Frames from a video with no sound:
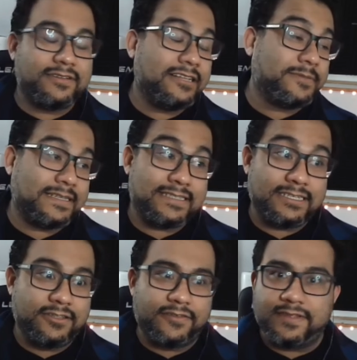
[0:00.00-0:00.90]
I was about to say
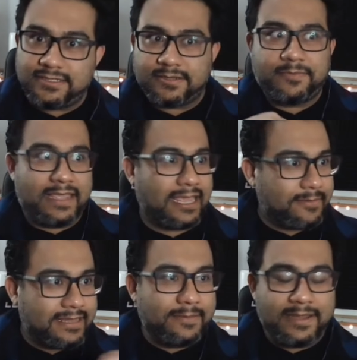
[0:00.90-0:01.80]
do the Vince McMahon,
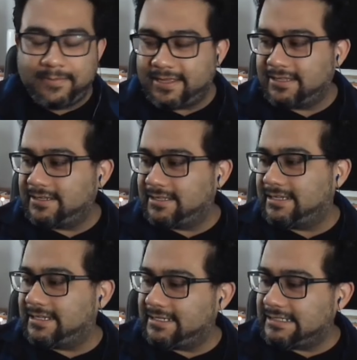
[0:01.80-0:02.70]
but that might be a little.
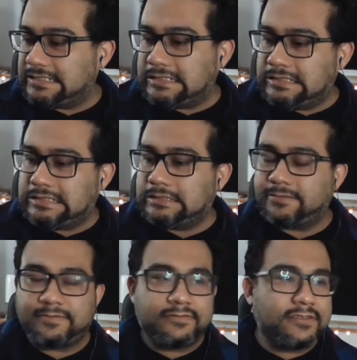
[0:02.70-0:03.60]

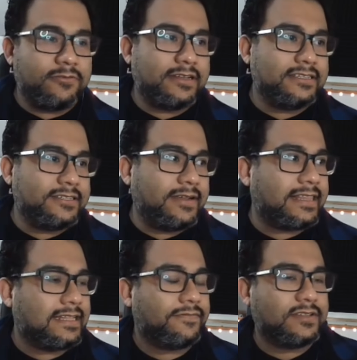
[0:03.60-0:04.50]
You don't want to do
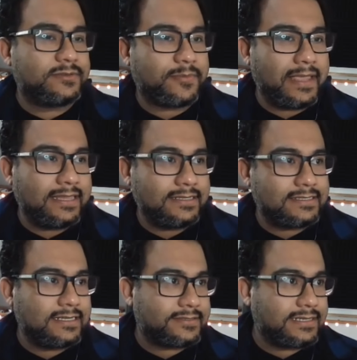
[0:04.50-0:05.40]
anything like Vince McMahon these
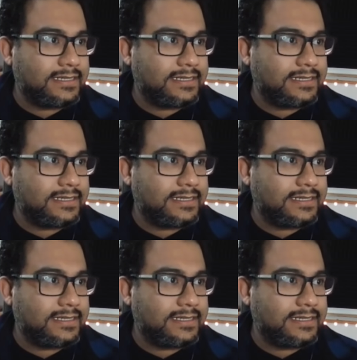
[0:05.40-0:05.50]
days,